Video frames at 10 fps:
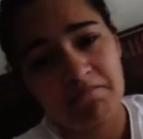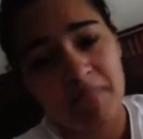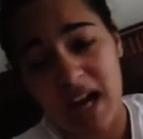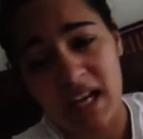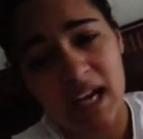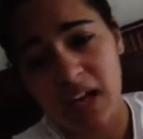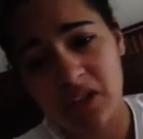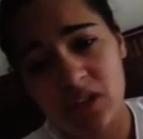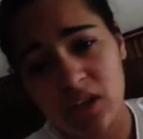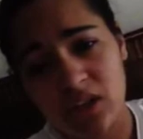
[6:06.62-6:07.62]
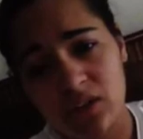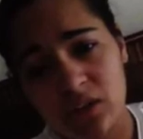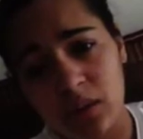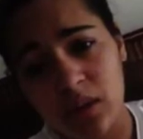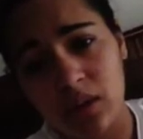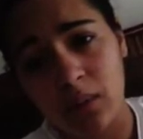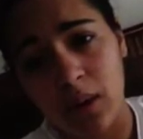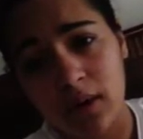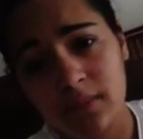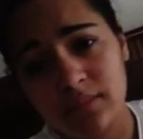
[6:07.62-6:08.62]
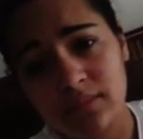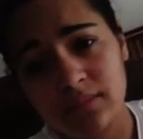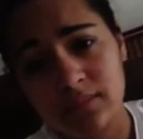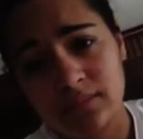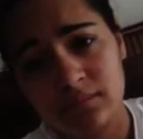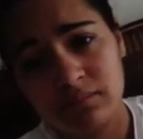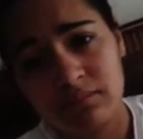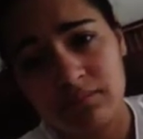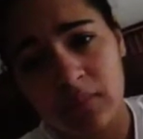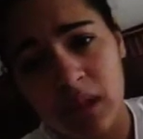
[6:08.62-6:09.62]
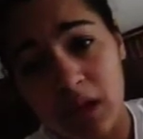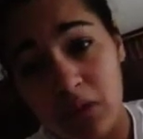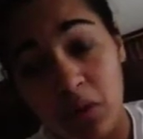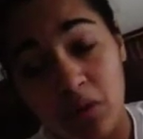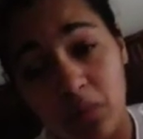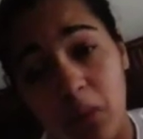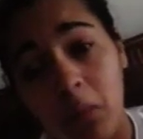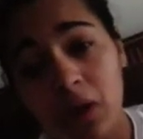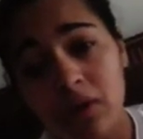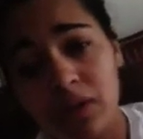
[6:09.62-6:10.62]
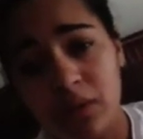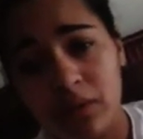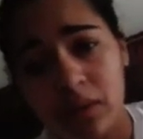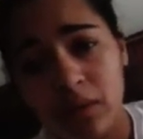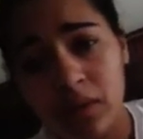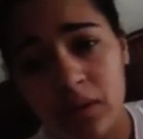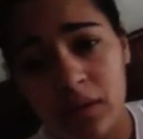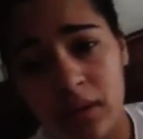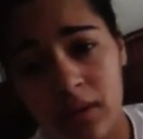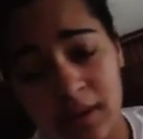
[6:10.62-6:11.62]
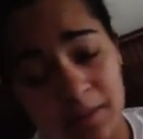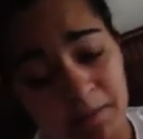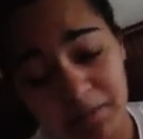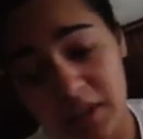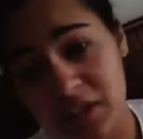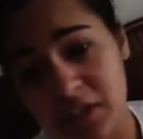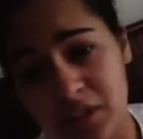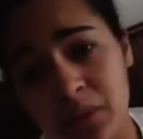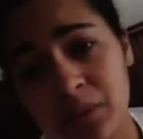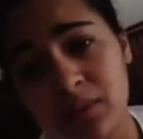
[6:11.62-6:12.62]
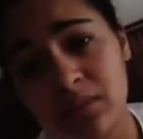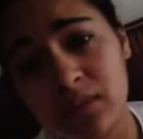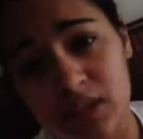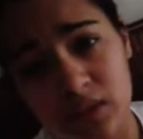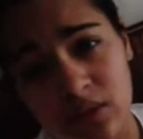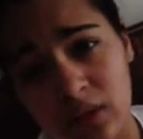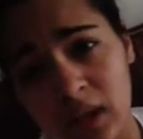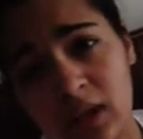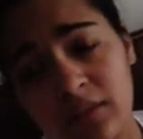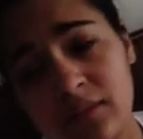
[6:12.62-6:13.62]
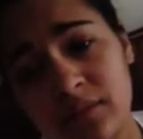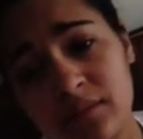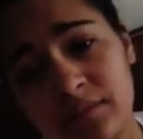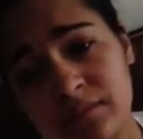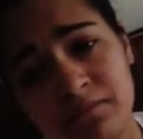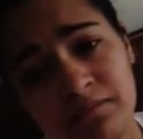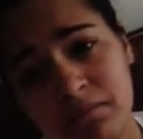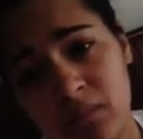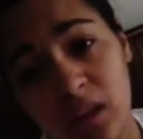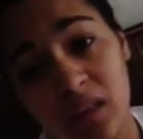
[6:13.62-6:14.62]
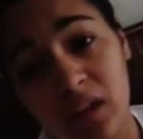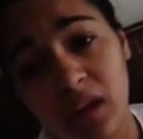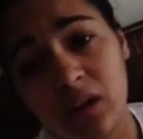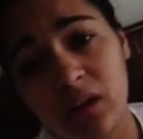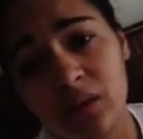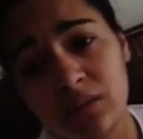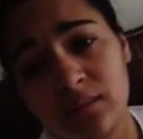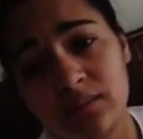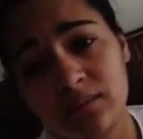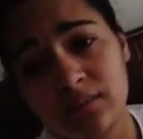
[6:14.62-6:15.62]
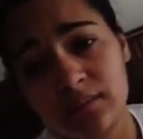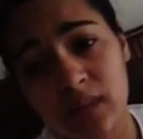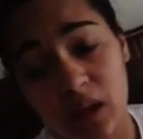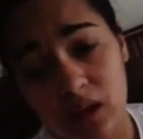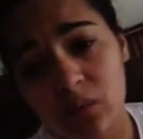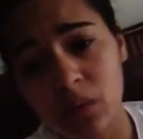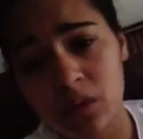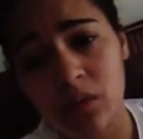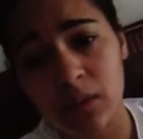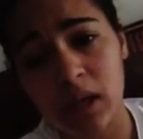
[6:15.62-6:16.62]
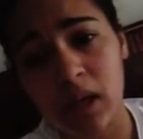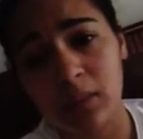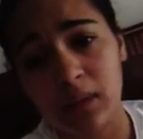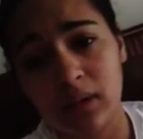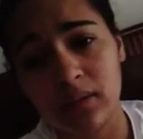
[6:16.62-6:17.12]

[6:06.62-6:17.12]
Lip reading: I can't change the way you are, nor do I want to. This is you. This is your life. Nothing I can do. I just want you to be happy.